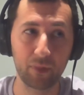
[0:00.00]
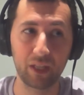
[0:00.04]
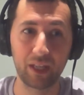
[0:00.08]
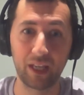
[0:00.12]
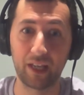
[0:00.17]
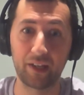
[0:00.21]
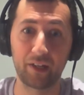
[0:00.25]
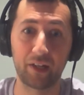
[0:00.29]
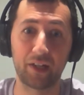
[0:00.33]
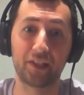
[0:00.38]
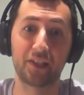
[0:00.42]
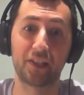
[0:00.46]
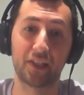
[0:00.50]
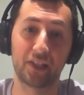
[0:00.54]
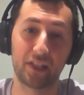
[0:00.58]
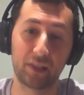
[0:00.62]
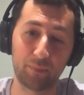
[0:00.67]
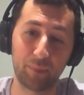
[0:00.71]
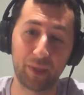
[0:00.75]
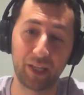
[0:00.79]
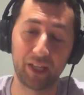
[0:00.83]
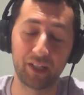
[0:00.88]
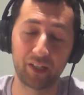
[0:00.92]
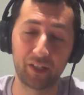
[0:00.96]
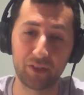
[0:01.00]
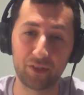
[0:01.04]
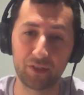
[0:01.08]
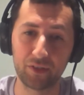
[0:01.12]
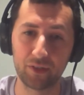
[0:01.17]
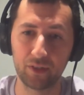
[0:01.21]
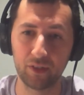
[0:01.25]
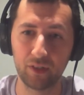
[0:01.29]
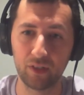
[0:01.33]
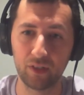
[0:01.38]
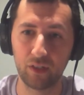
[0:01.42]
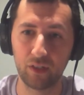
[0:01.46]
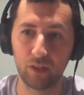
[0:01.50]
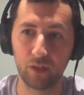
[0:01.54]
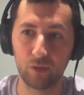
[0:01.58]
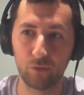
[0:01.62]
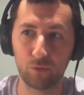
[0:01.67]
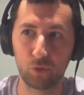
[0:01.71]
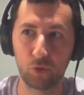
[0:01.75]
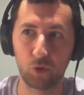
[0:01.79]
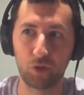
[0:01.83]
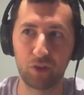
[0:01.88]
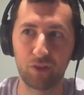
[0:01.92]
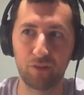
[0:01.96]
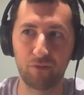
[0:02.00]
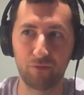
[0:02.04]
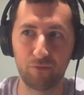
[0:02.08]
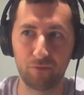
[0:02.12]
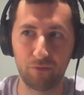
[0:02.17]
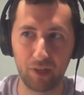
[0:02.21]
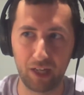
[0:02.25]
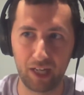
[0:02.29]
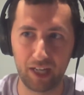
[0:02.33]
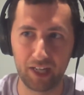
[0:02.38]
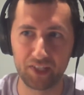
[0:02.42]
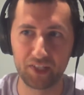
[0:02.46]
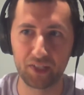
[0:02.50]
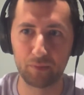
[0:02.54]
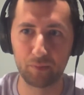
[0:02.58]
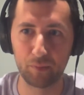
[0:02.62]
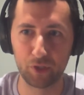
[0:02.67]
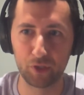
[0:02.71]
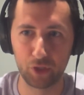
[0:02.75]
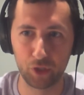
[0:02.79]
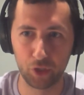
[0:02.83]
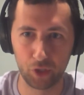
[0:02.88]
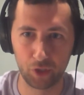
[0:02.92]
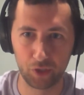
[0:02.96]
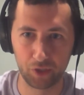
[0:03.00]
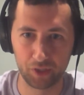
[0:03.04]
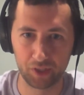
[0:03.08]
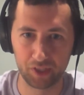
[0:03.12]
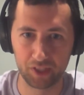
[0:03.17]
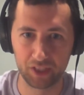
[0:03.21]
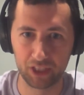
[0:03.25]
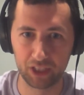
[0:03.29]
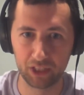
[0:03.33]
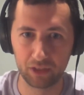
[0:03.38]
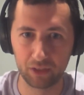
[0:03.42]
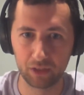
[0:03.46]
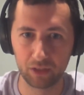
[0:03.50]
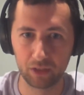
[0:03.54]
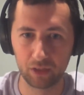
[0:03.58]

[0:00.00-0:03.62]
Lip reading: And I suspect for the vast majority